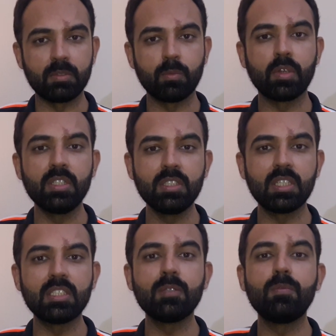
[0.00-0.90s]
For
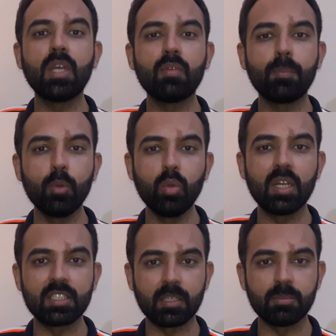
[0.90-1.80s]
instance, if we have a
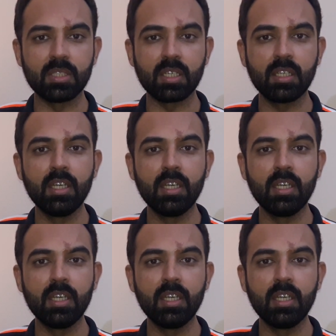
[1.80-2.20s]
plural subject,